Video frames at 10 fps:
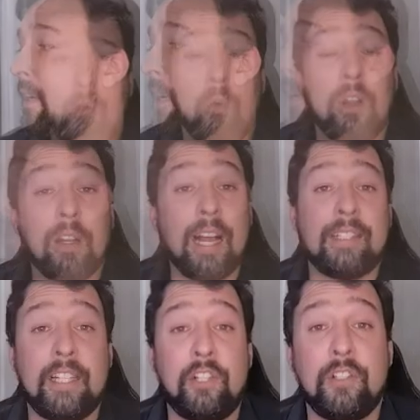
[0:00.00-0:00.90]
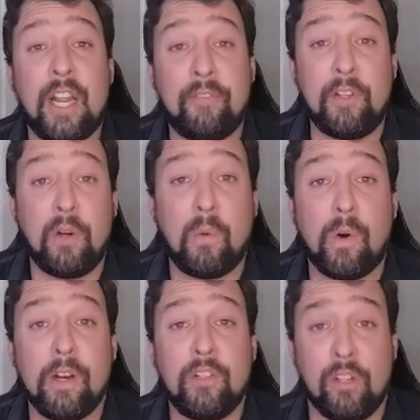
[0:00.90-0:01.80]
One of the last things you're definitely going to
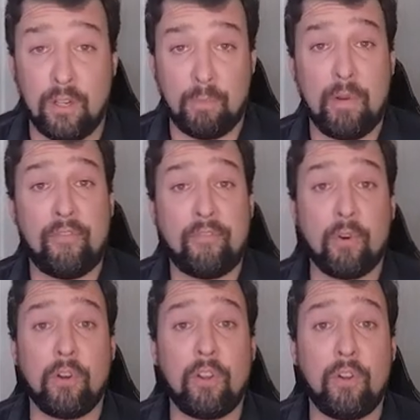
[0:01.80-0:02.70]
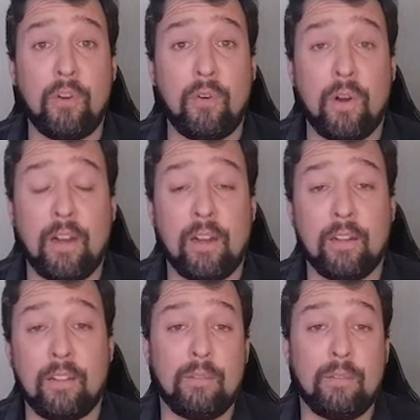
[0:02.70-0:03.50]
want to do before you uh,